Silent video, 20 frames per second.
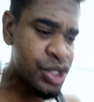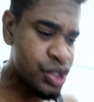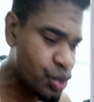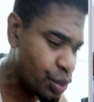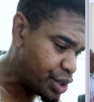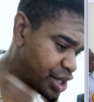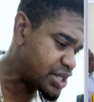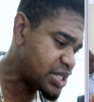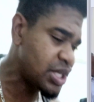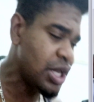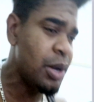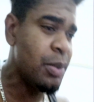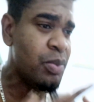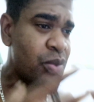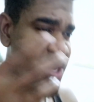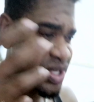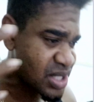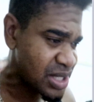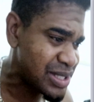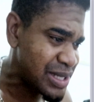
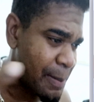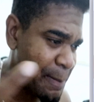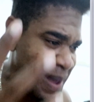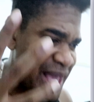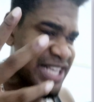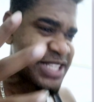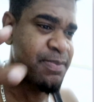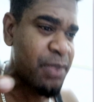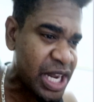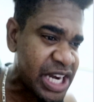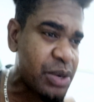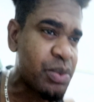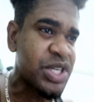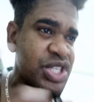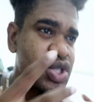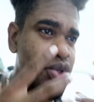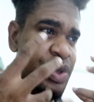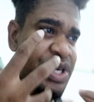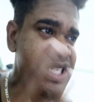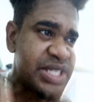Tourism wasn't the best, but it
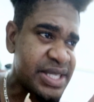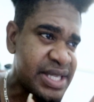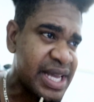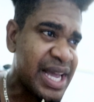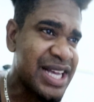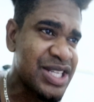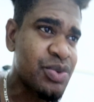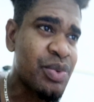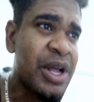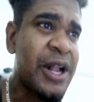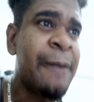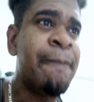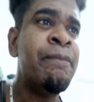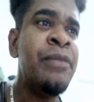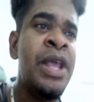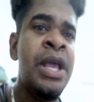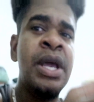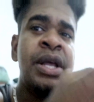was doing its thing as well.